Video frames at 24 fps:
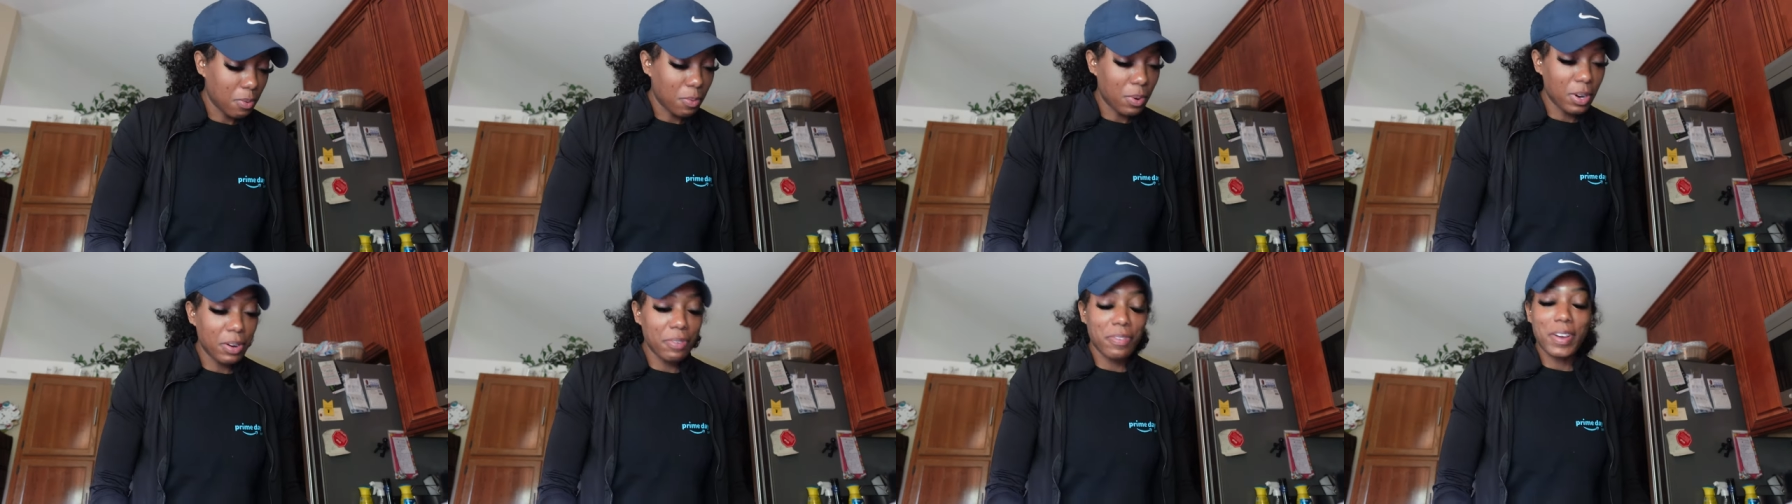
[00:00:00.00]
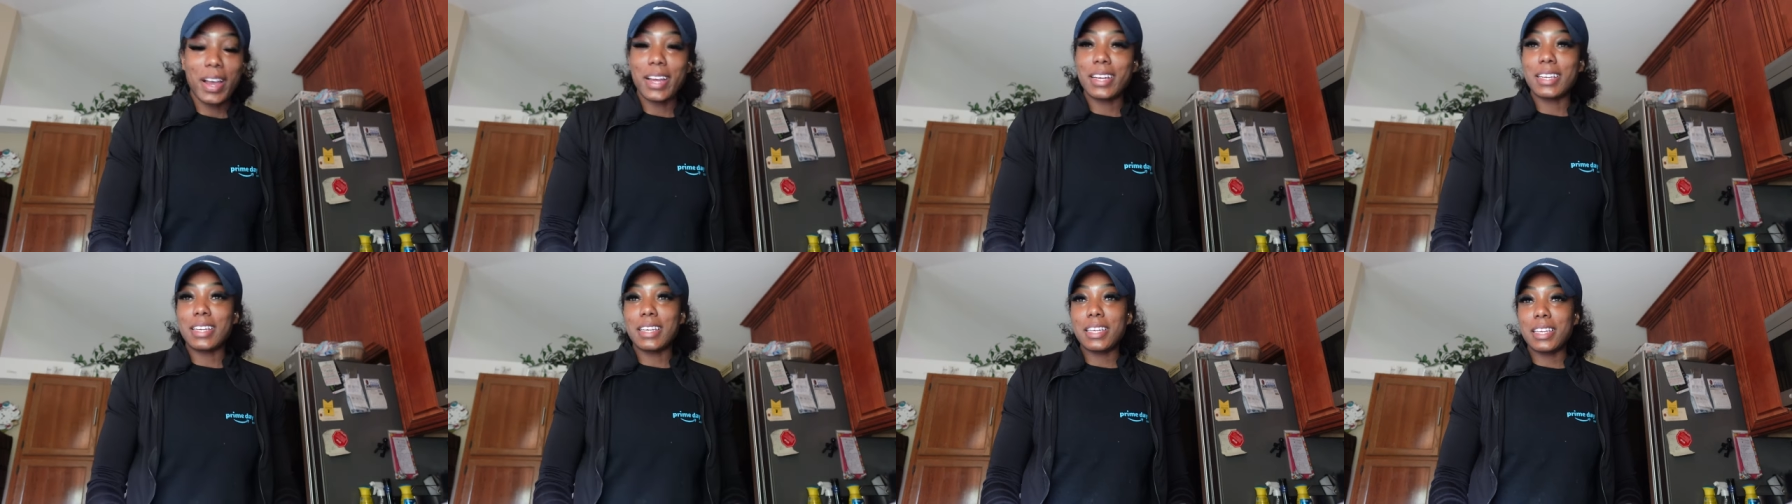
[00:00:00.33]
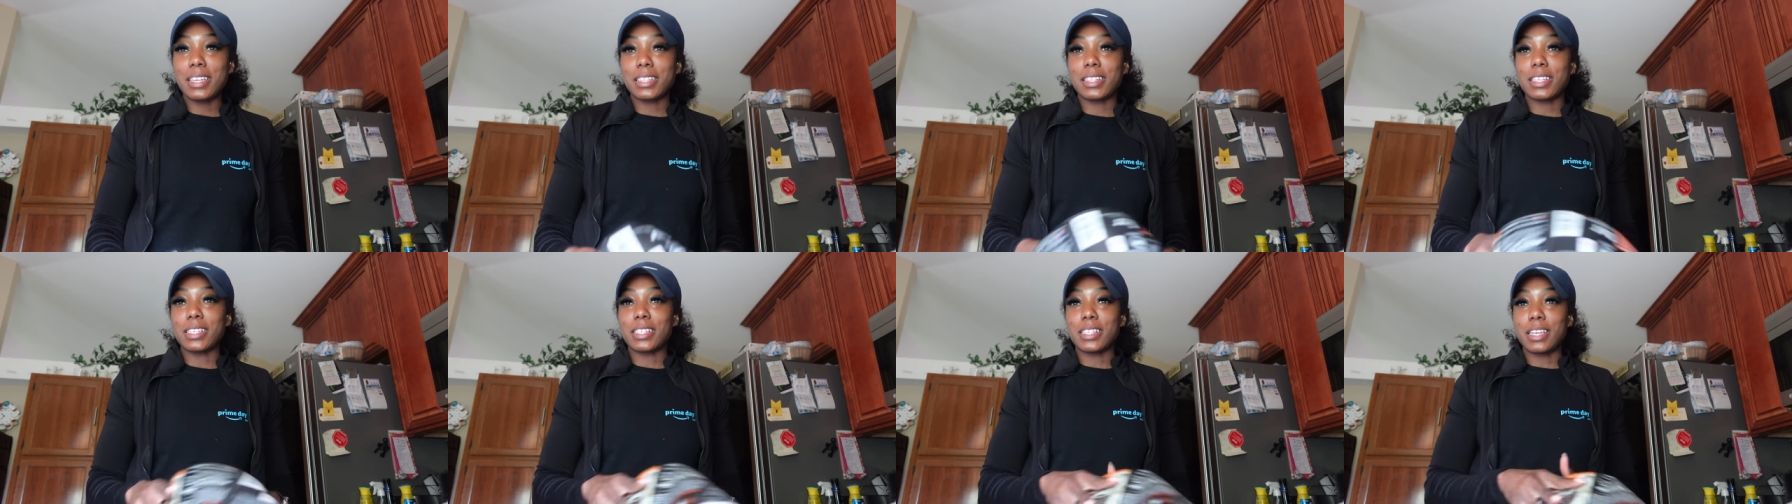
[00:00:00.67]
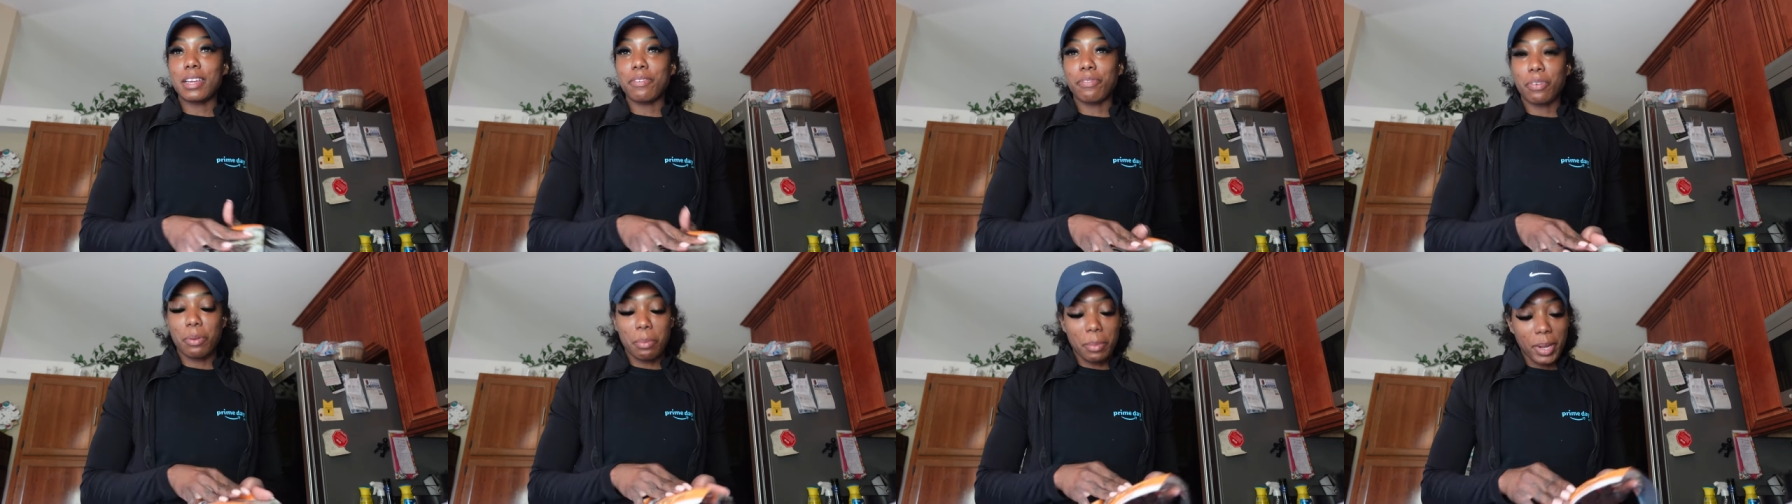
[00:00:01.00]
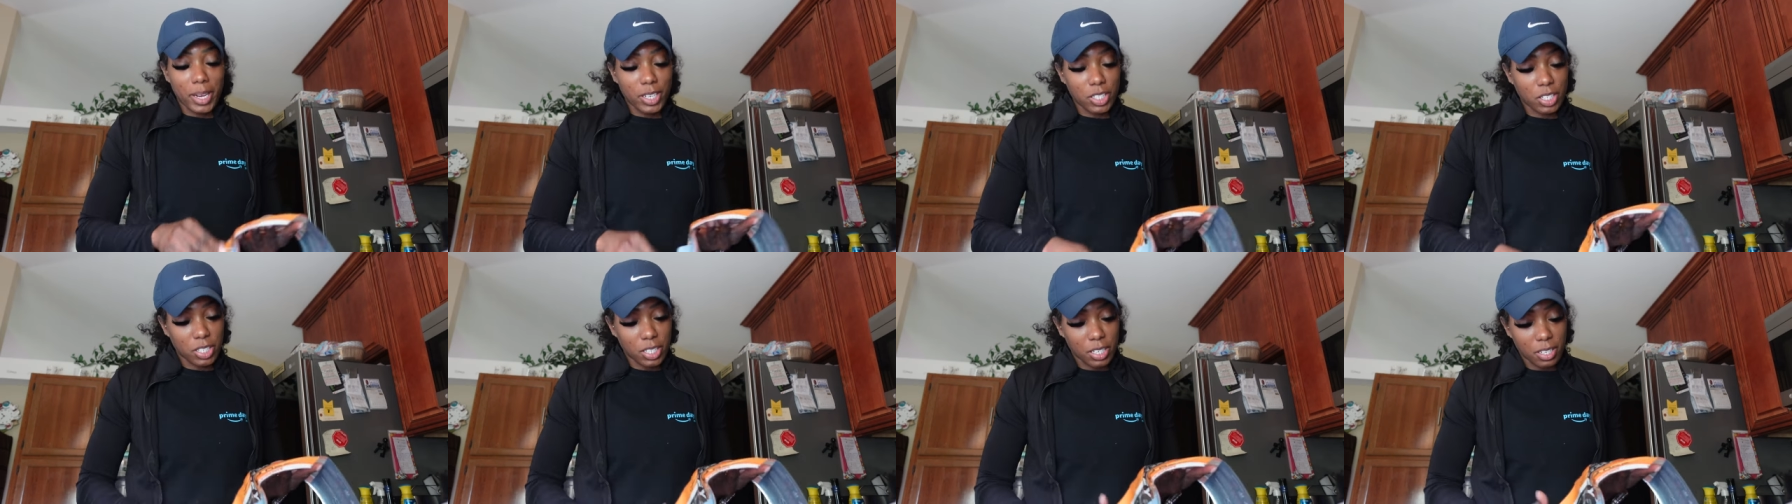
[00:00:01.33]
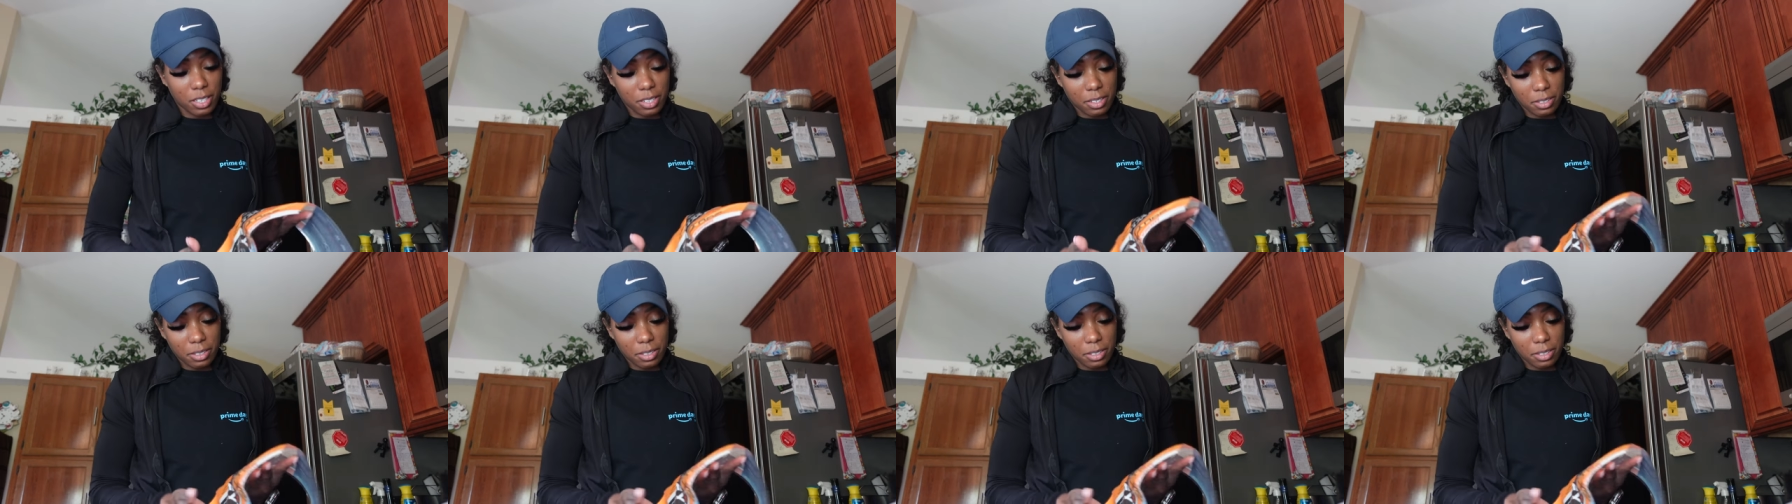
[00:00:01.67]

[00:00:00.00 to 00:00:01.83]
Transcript: What if I needed this information?